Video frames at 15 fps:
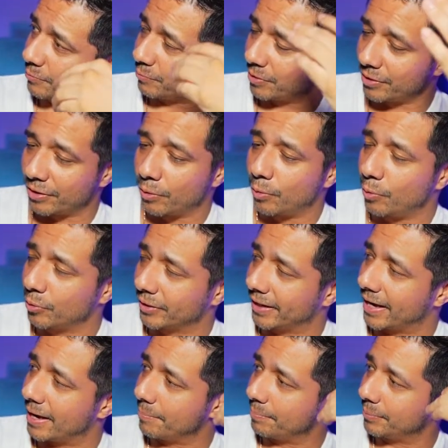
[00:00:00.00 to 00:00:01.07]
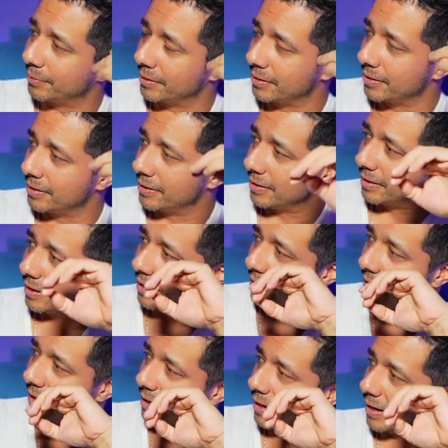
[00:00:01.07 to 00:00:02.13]
the whole gap
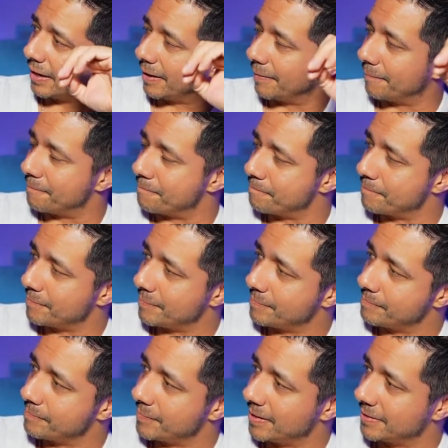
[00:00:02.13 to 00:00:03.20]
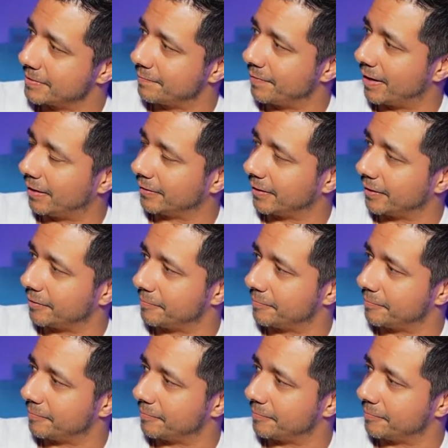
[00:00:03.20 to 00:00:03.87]
um, is invalidated.